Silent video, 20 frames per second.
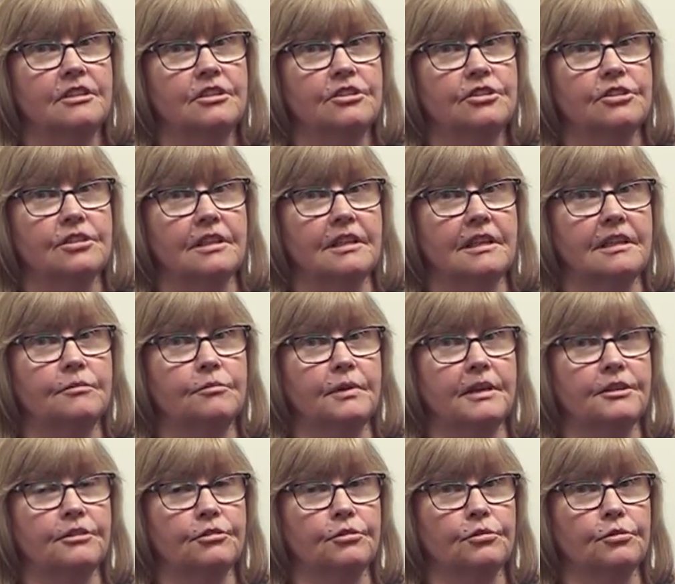She
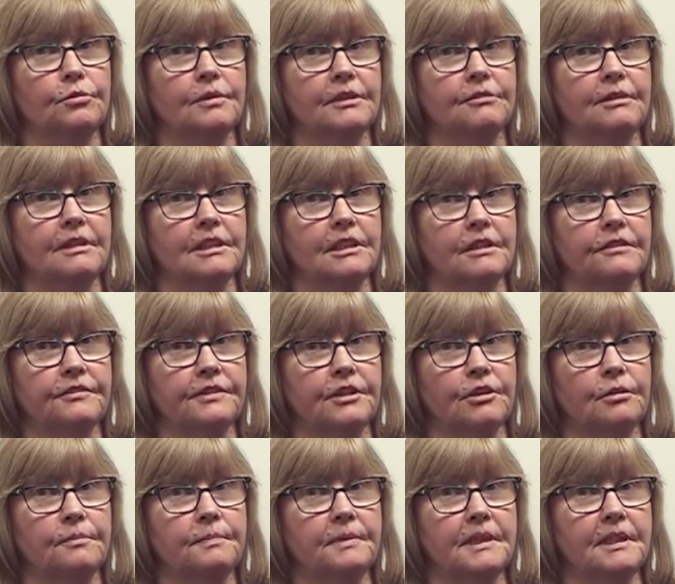went through a great deal of
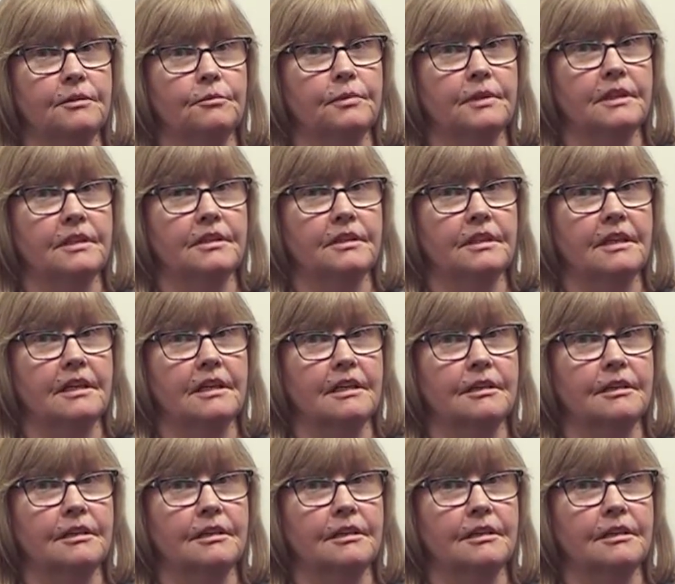therapy with